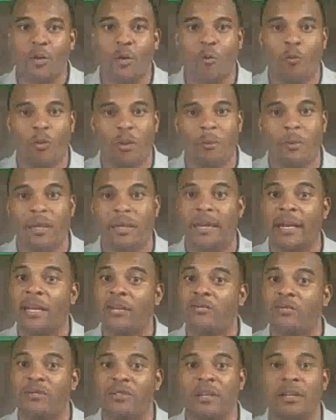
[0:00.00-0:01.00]
or women,
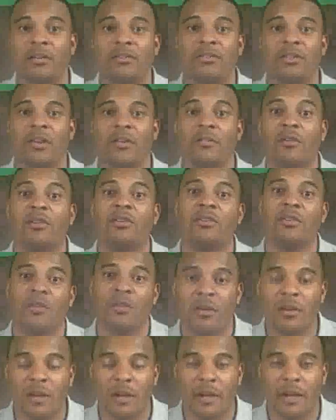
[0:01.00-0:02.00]
interested in sharing
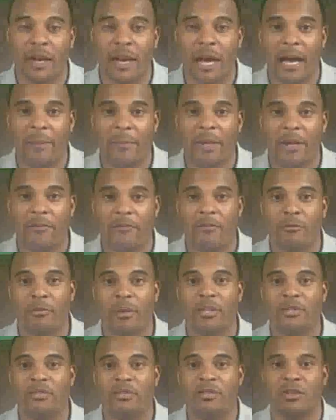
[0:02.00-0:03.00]
your uncommon
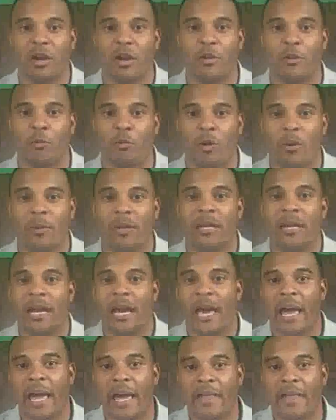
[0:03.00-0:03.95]
information to other women